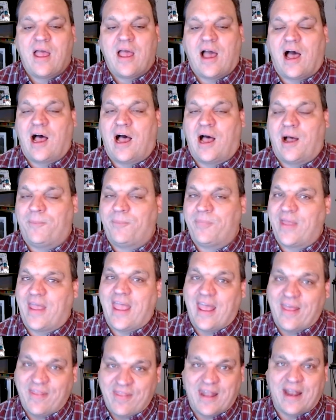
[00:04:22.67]
And
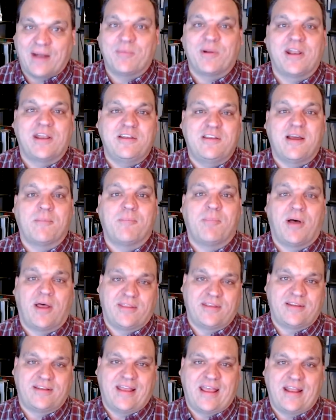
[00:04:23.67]
then I'm going to dump all
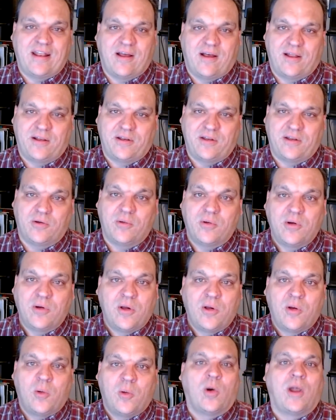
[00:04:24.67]
the data on you.
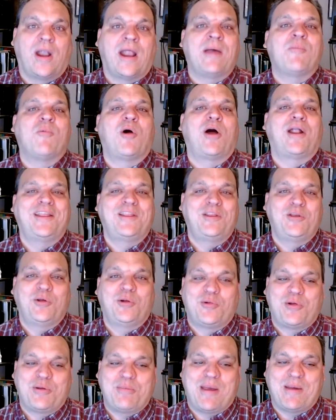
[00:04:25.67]
What I'm wanting you to
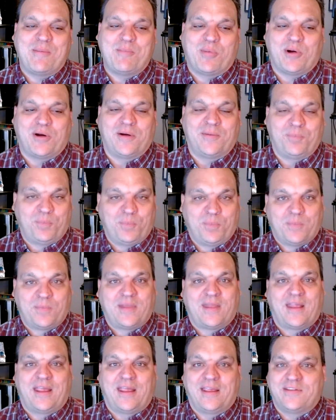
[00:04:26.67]
remember
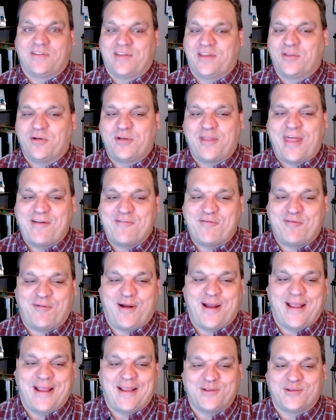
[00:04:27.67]
is either that
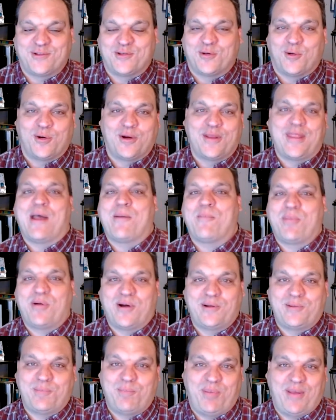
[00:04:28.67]
phrase or that
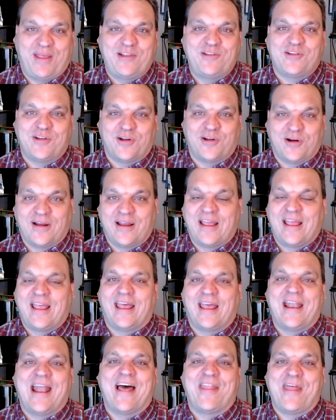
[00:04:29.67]
picture
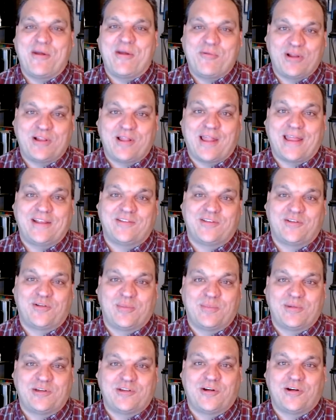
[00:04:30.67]
and how that relates to
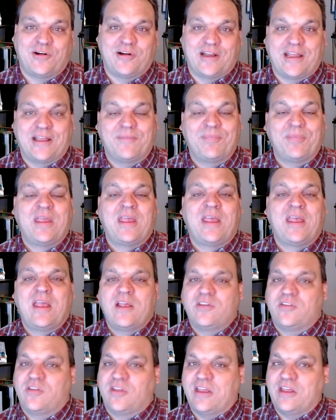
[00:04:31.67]
maturity
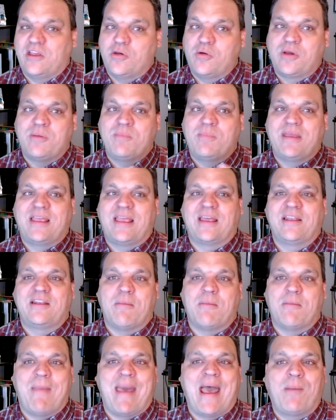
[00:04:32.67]
so that you can begin
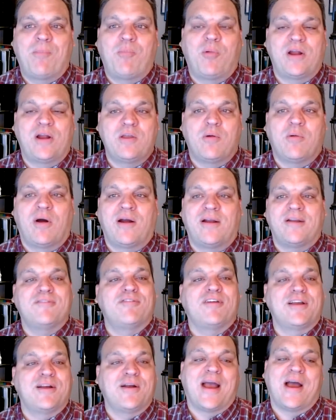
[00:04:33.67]
to map where you are and
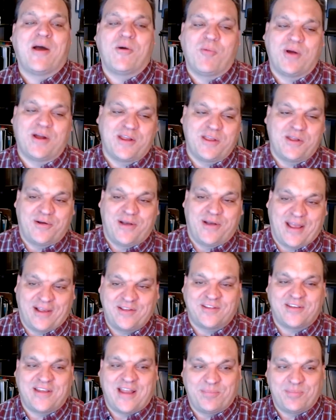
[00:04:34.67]
figure out where your
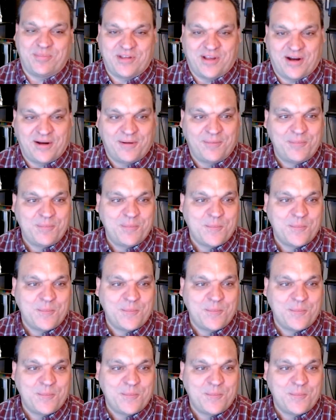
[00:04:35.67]
next steps are.